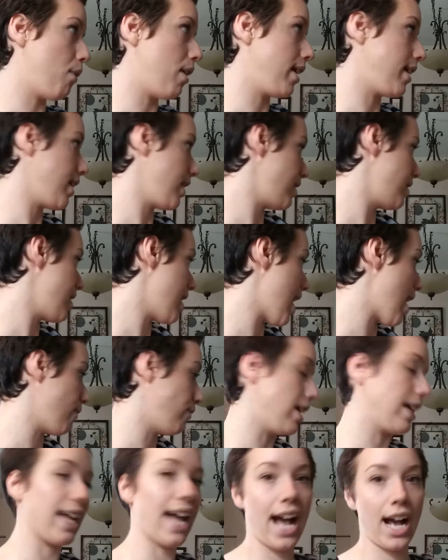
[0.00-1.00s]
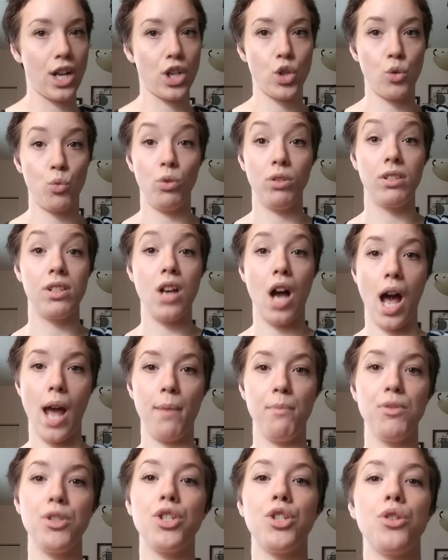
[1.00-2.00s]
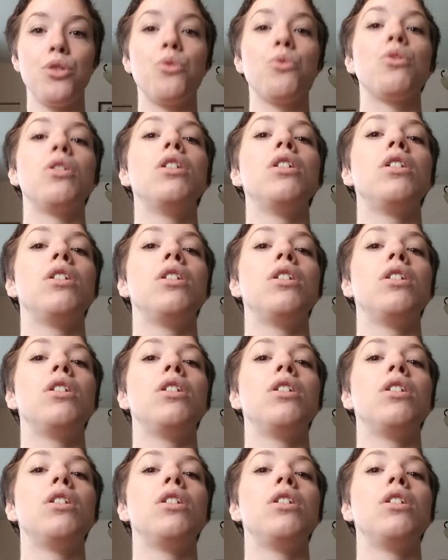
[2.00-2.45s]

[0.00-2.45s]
I get to have like actual time to